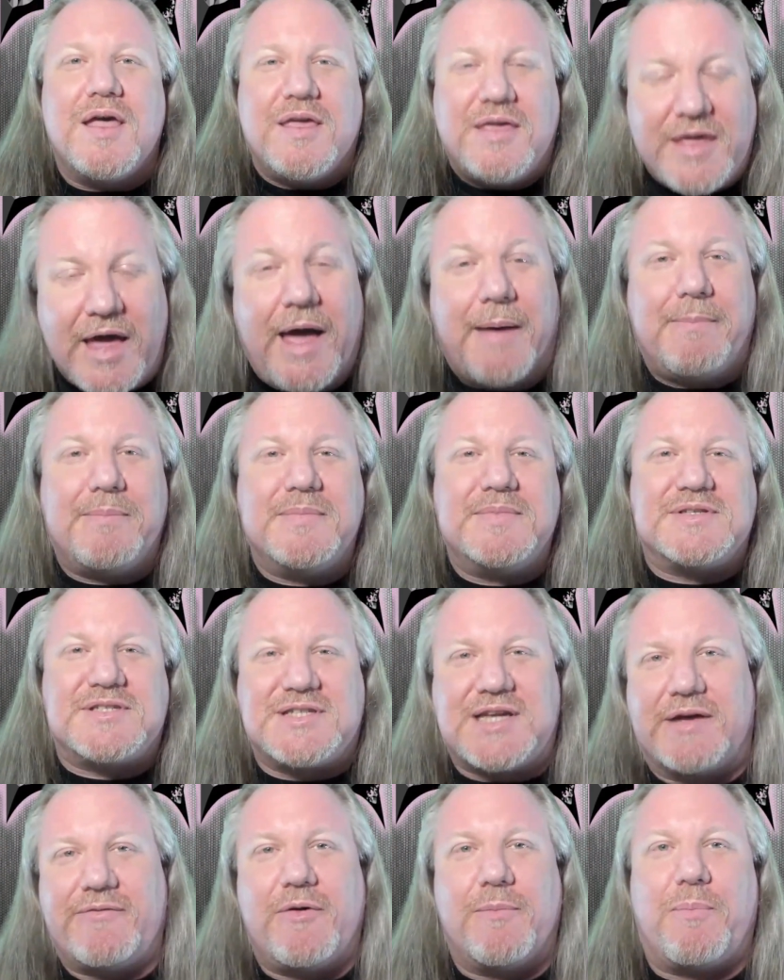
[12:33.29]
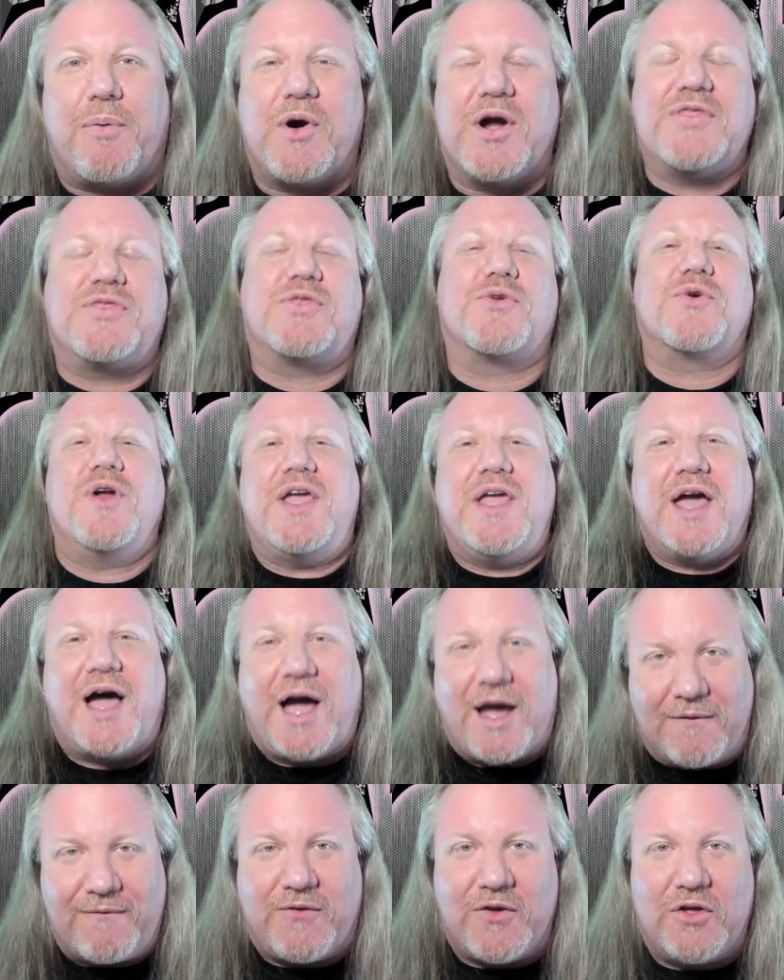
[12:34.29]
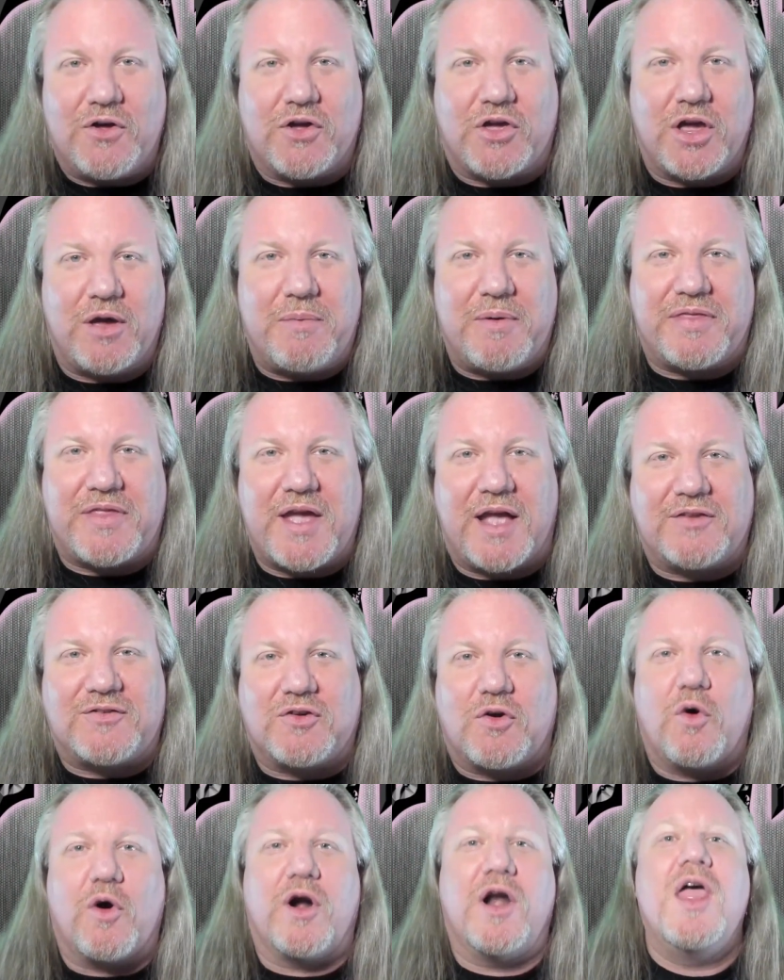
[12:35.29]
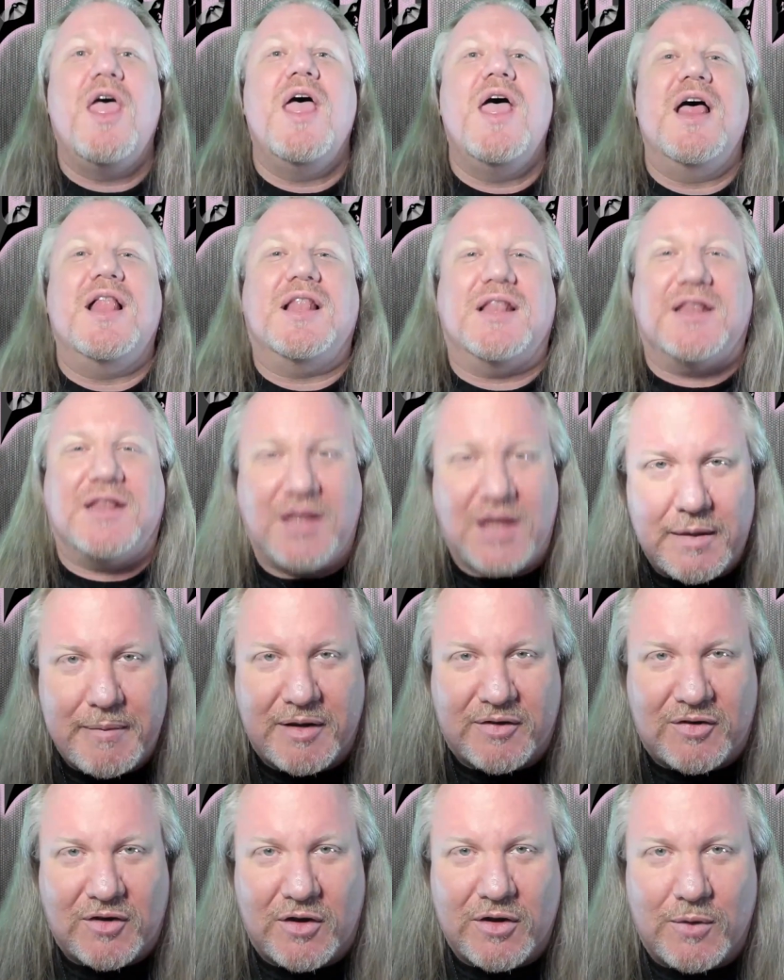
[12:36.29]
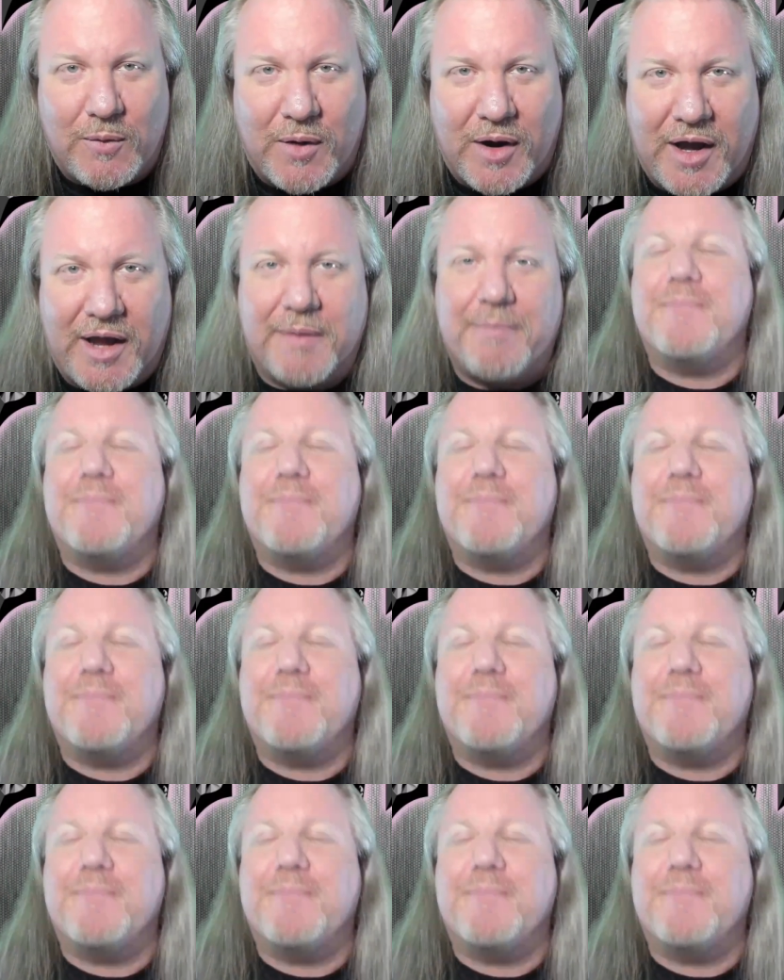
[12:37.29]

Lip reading: Yep, 7.3. I feel good with that score. Let me tell you why.